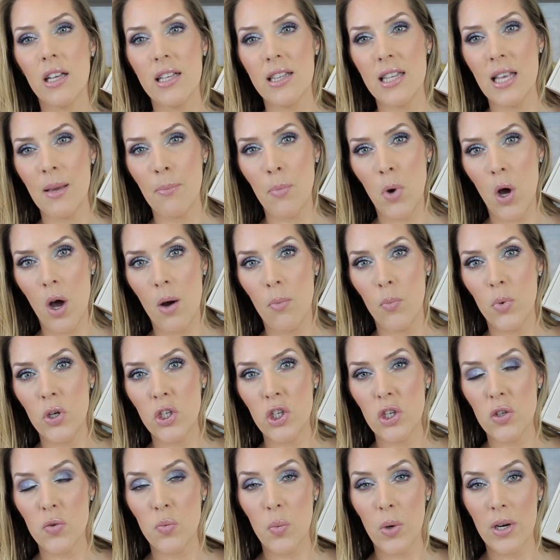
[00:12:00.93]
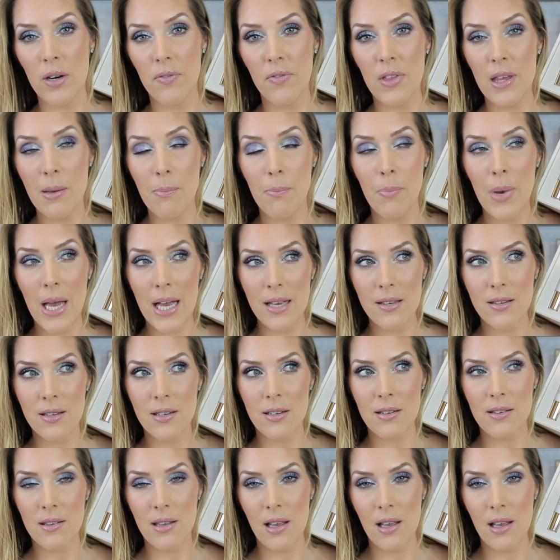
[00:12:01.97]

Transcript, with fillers: Cleansing Balm, which is one of the best